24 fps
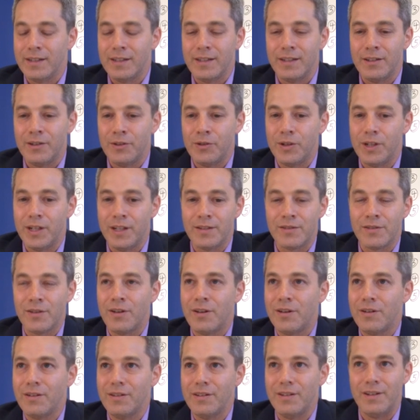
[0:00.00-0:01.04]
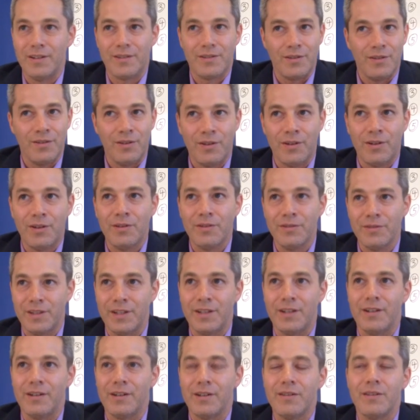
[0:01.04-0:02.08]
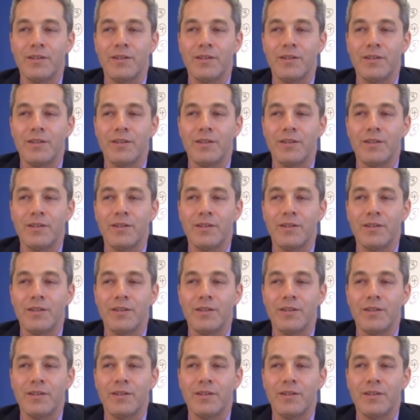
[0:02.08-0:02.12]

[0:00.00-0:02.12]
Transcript: you know, it's all there.